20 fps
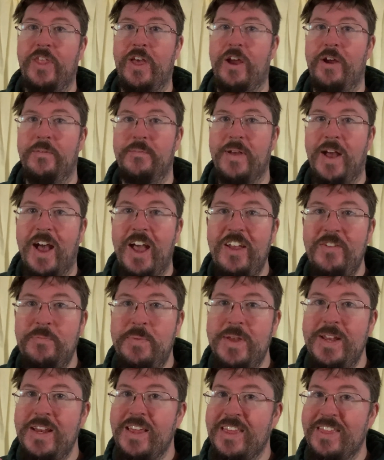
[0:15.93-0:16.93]
there. I've
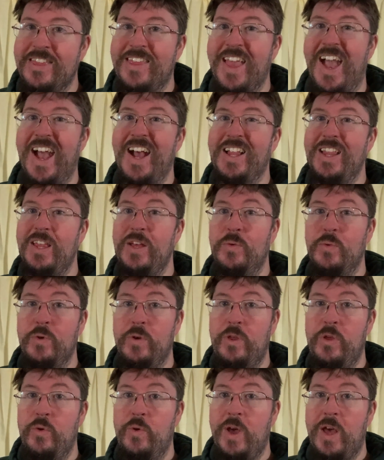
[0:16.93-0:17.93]
been exactly where
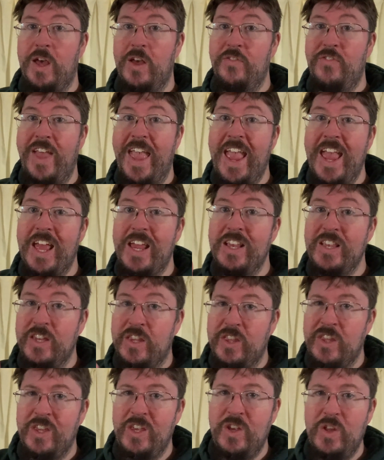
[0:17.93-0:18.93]
you have, and
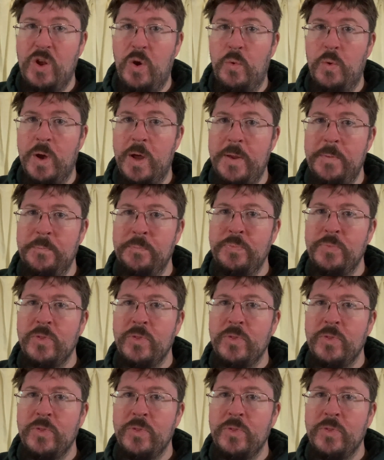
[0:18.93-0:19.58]
you know what?